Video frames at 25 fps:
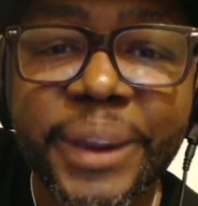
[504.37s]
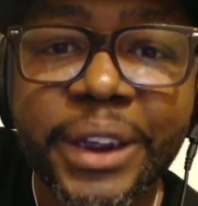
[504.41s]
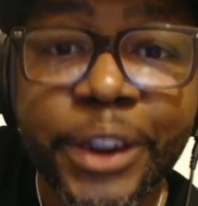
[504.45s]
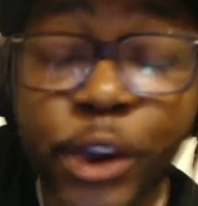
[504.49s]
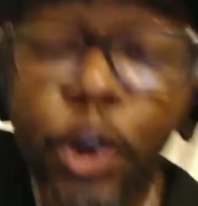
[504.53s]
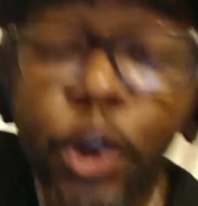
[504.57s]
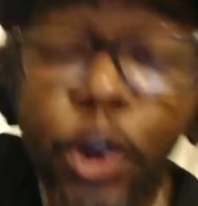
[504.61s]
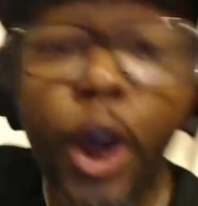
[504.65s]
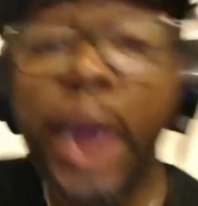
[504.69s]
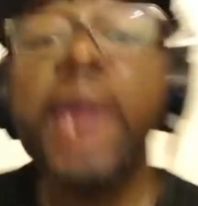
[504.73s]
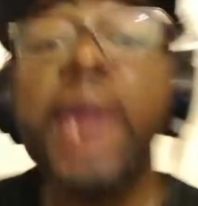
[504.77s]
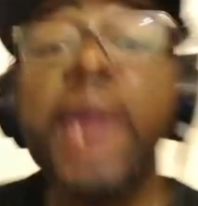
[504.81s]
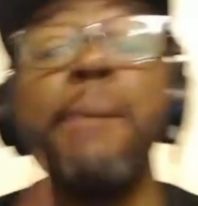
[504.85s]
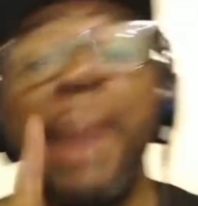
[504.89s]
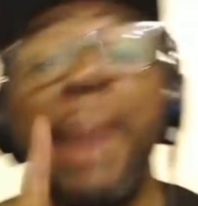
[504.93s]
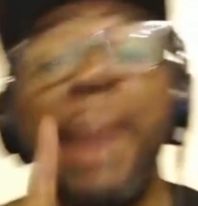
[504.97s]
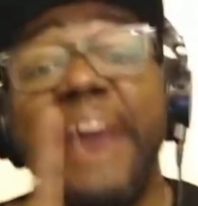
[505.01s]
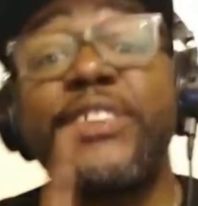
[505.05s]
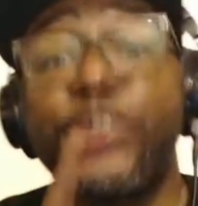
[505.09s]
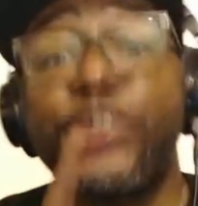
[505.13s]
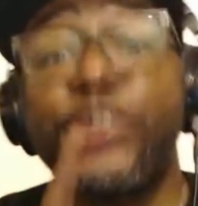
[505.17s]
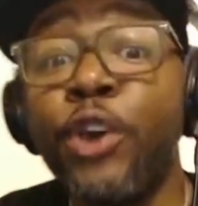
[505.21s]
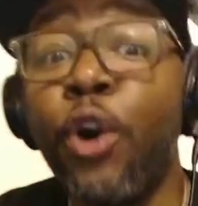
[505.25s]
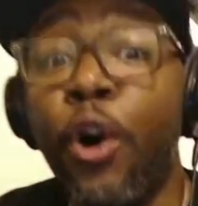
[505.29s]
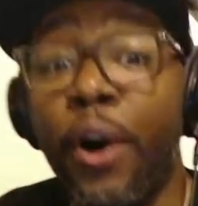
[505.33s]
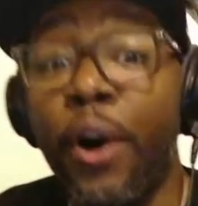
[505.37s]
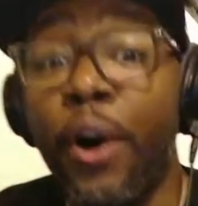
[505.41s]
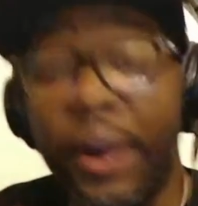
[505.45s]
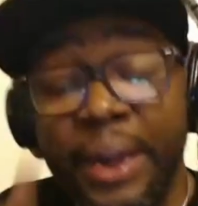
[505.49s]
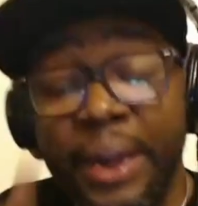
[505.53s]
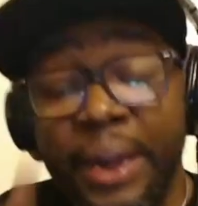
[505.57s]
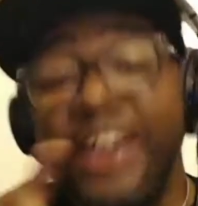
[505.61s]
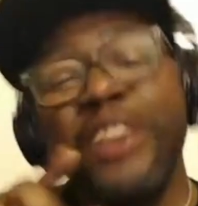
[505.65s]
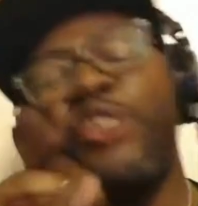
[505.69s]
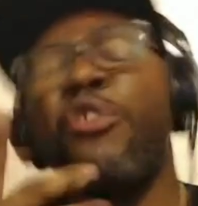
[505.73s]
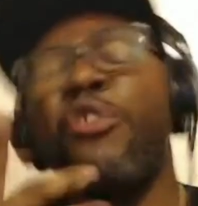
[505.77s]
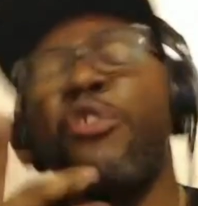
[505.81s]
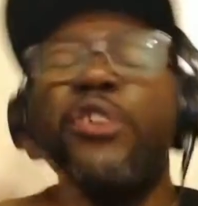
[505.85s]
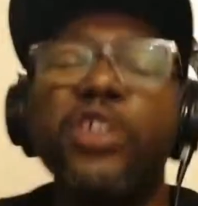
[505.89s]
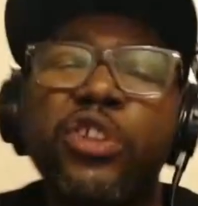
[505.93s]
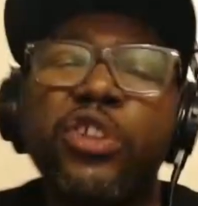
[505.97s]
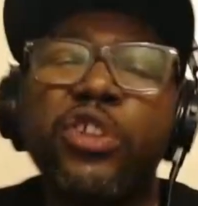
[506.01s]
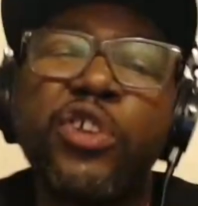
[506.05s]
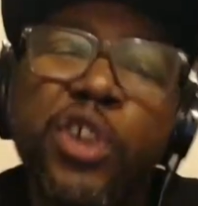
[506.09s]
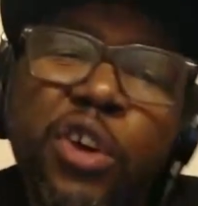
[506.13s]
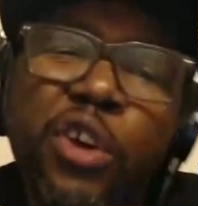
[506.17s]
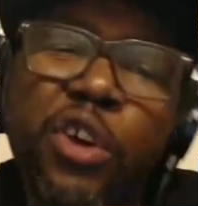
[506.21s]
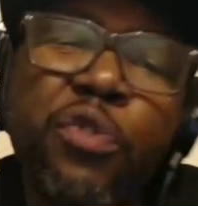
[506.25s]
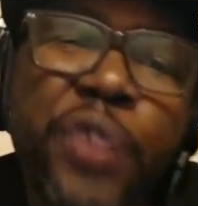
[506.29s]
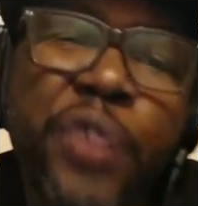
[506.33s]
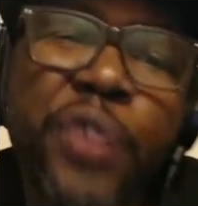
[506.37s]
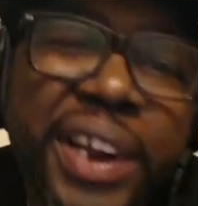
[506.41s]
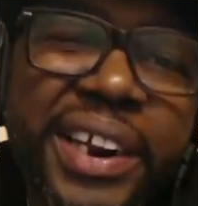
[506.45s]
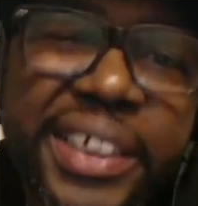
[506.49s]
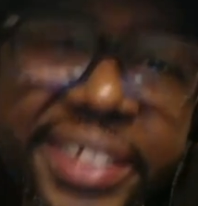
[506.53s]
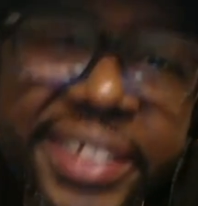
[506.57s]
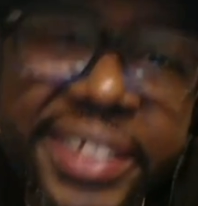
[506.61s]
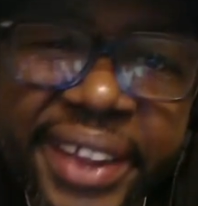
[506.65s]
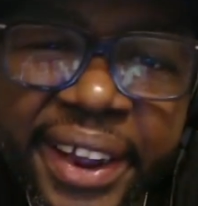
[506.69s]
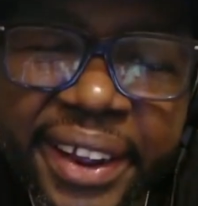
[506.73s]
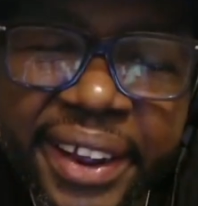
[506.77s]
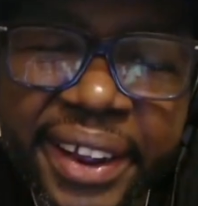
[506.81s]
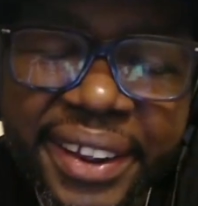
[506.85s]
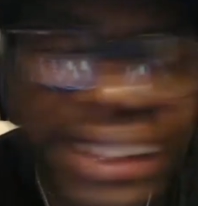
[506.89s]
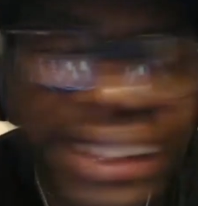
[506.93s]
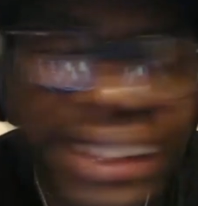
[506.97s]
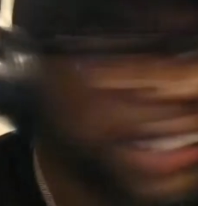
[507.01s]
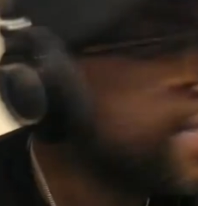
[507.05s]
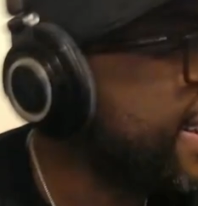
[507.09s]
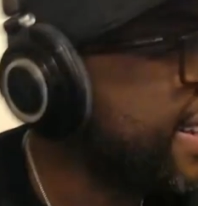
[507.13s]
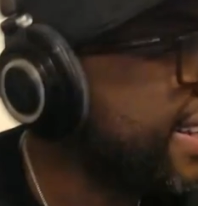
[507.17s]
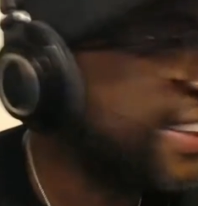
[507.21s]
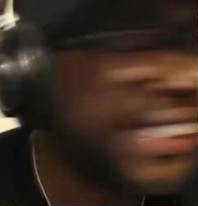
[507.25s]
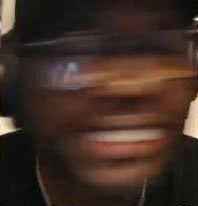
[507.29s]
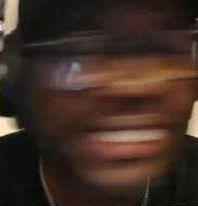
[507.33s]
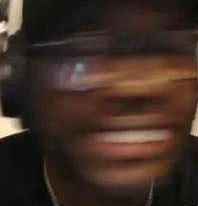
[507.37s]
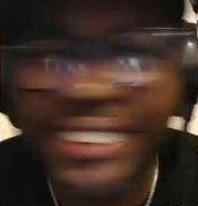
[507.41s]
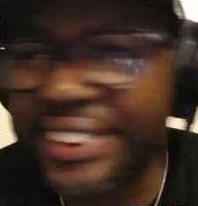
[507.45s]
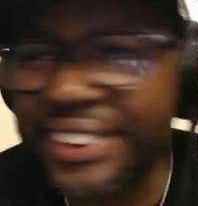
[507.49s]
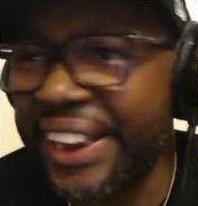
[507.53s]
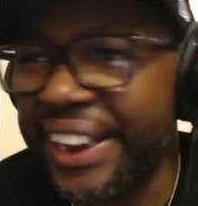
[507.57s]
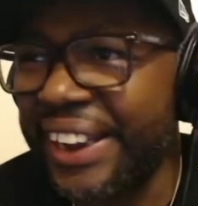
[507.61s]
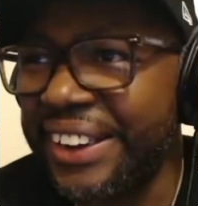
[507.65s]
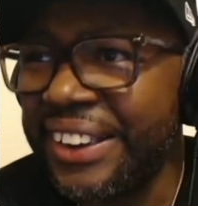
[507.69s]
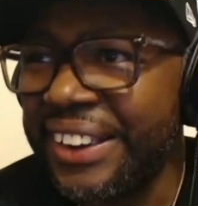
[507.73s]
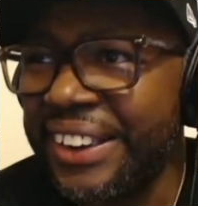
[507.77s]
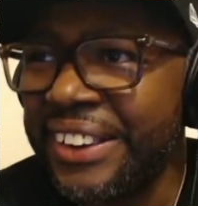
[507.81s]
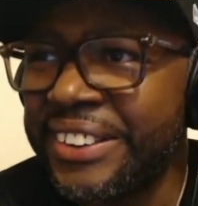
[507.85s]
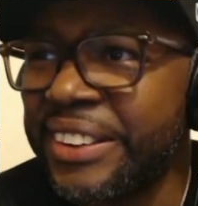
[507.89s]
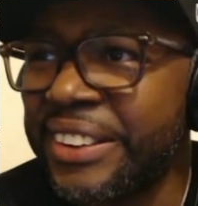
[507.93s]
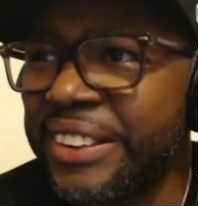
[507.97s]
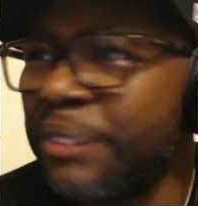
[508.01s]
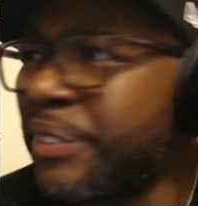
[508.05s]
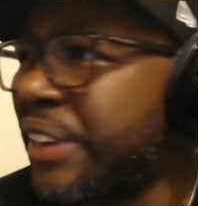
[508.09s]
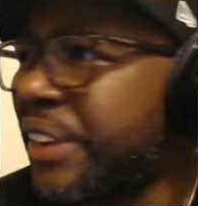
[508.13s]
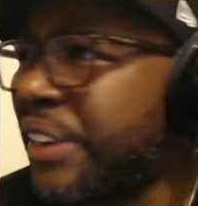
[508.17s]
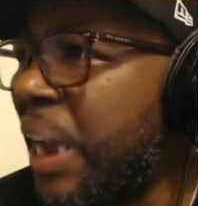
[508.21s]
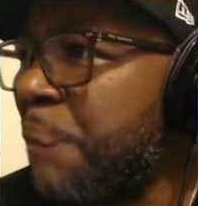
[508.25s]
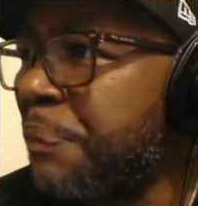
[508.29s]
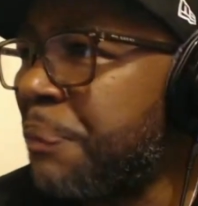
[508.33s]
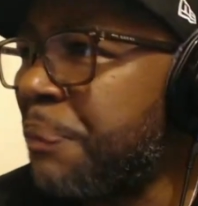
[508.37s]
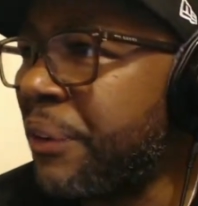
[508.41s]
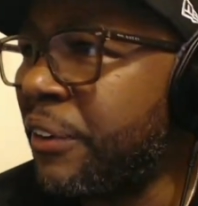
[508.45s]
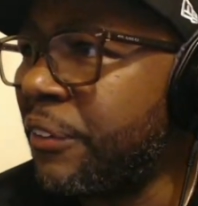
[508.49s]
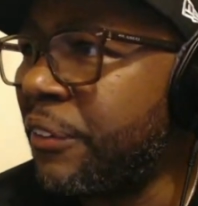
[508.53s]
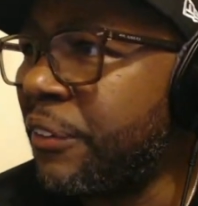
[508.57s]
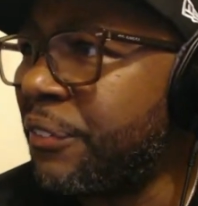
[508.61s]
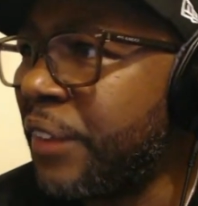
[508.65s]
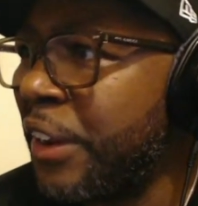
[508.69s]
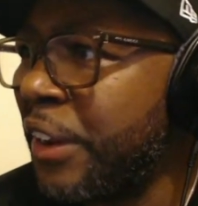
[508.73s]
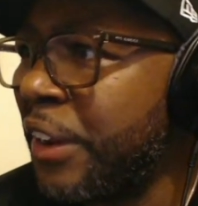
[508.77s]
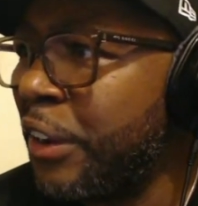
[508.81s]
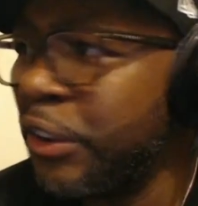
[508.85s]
He makes sure do you really think that this is like some type of